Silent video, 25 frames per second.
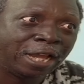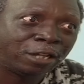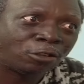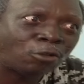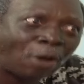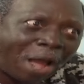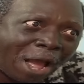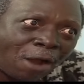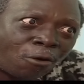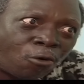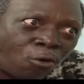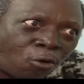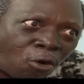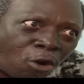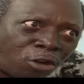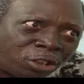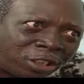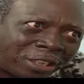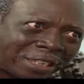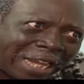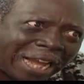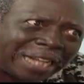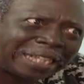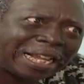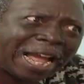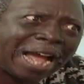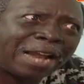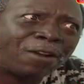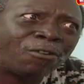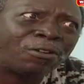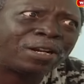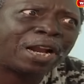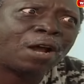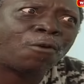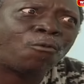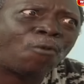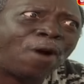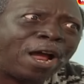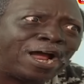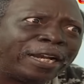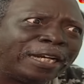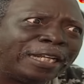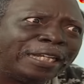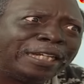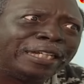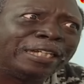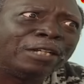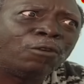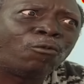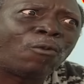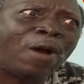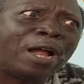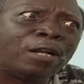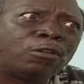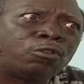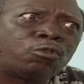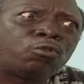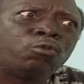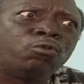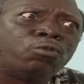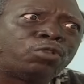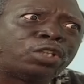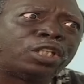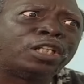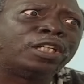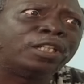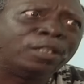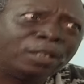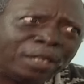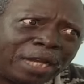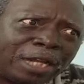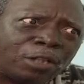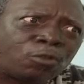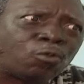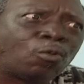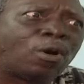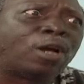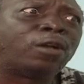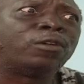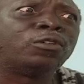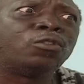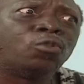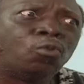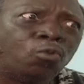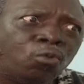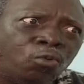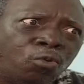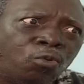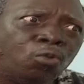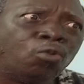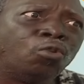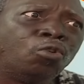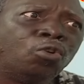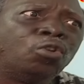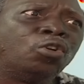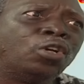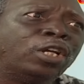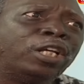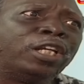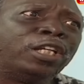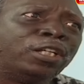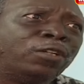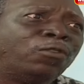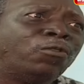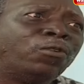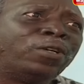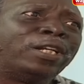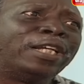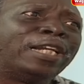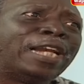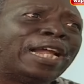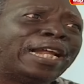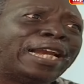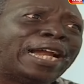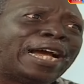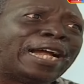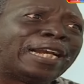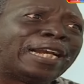So I go come start another one again. 1, 2, 3, that one go, it go there like